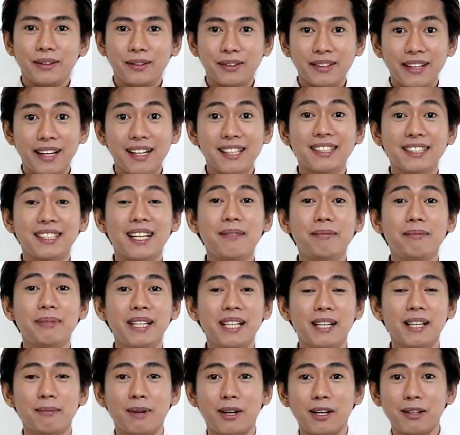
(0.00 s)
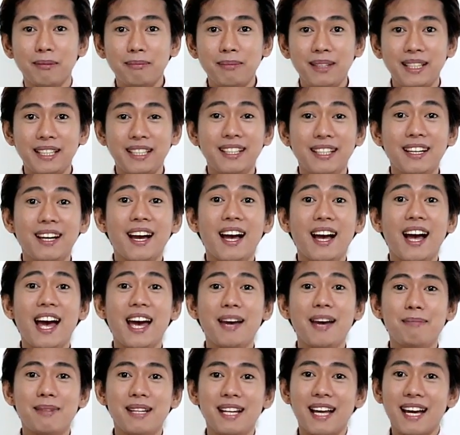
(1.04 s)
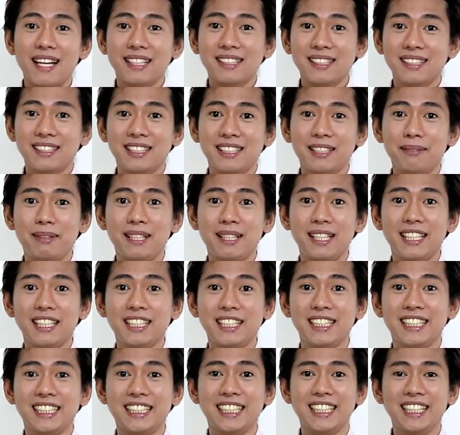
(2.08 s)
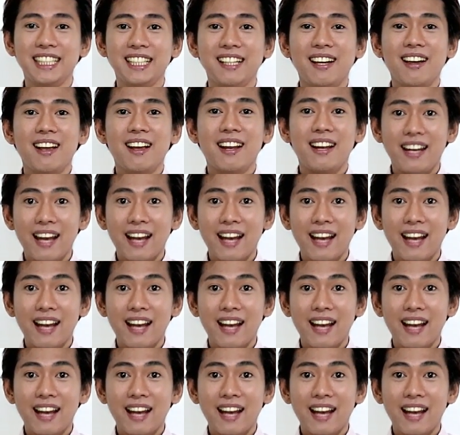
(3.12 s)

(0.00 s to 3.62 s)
To tell something about me, I'm a licensed civil engineer,